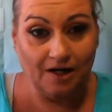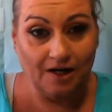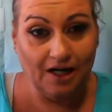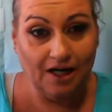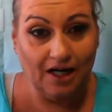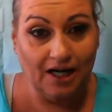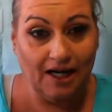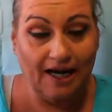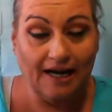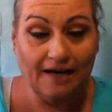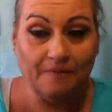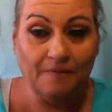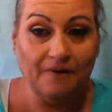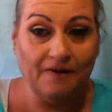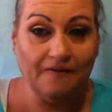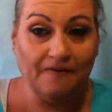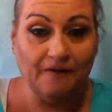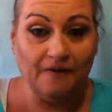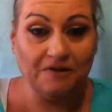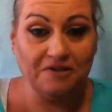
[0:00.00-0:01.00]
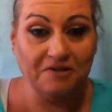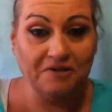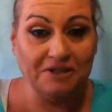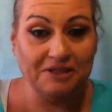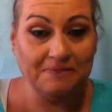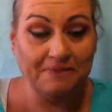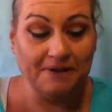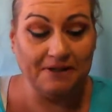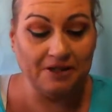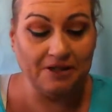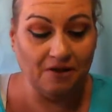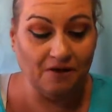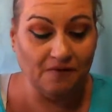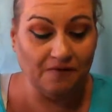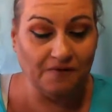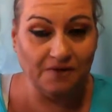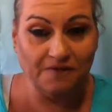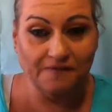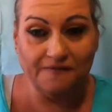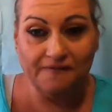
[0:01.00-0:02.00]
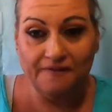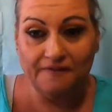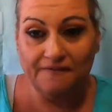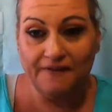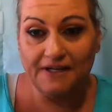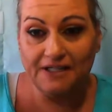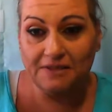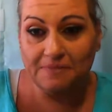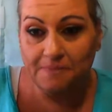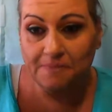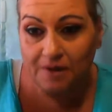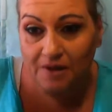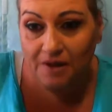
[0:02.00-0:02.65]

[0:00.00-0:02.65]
And we've also expanded over to Facebook.